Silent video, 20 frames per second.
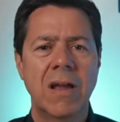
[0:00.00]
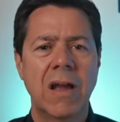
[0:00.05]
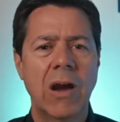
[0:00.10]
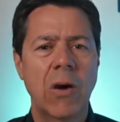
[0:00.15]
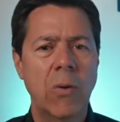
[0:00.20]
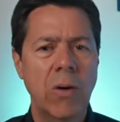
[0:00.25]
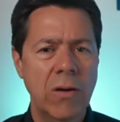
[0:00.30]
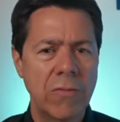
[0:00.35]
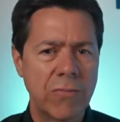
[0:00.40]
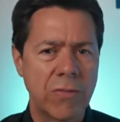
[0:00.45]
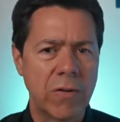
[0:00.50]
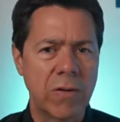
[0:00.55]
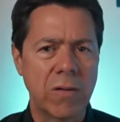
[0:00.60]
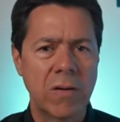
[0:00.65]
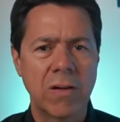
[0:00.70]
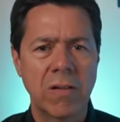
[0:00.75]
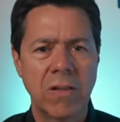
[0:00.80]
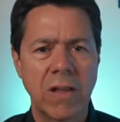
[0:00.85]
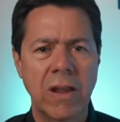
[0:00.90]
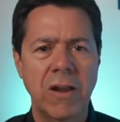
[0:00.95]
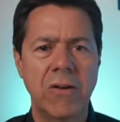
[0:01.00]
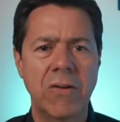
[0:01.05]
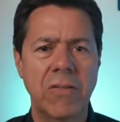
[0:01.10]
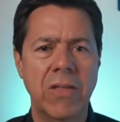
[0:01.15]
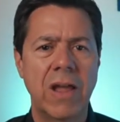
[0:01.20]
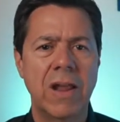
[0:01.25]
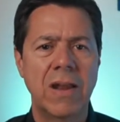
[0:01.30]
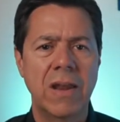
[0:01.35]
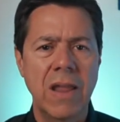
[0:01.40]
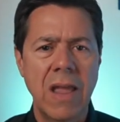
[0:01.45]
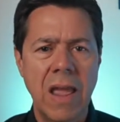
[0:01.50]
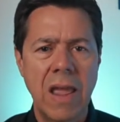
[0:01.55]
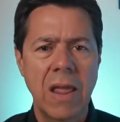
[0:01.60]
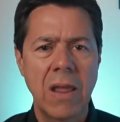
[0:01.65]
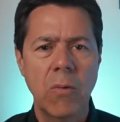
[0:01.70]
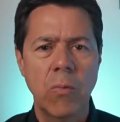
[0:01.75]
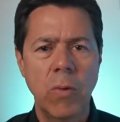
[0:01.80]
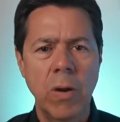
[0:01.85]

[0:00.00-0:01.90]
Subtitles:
However, later that day,